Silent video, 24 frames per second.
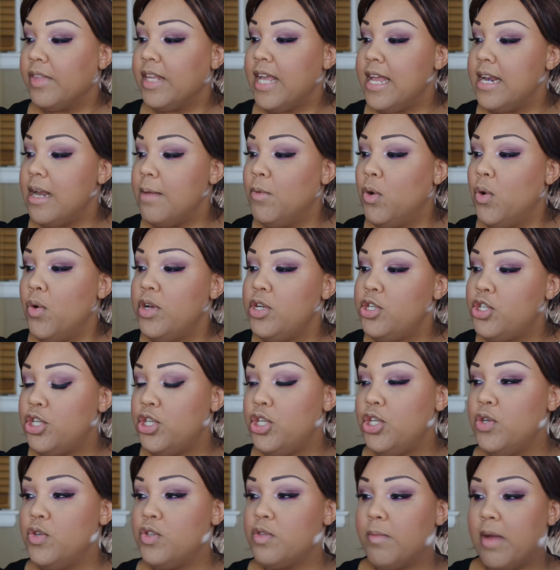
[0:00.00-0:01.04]
And I'm going
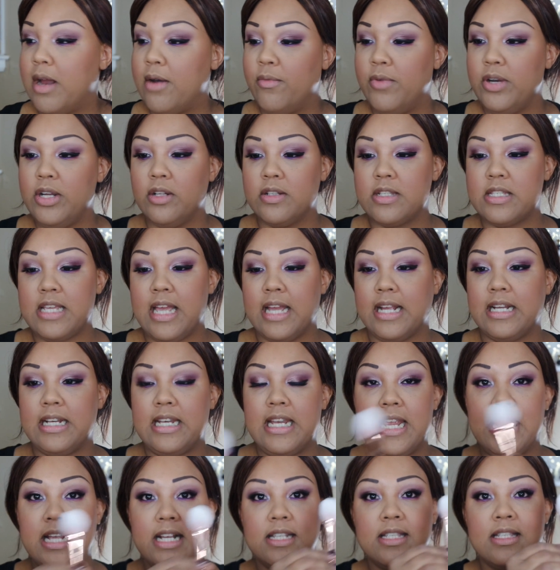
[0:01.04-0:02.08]
to use my Real
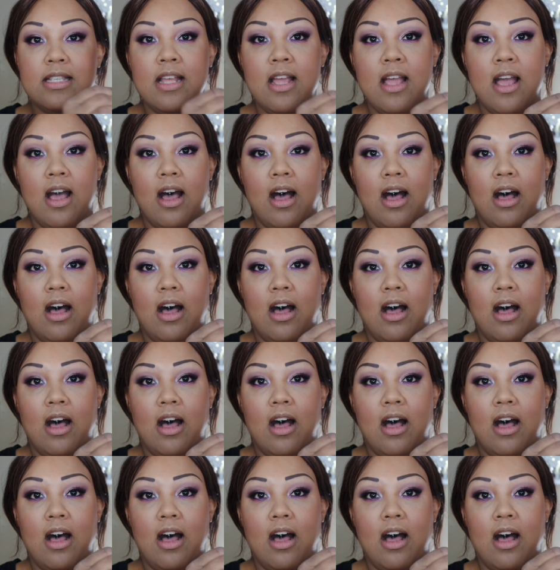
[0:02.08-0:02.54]
Techniques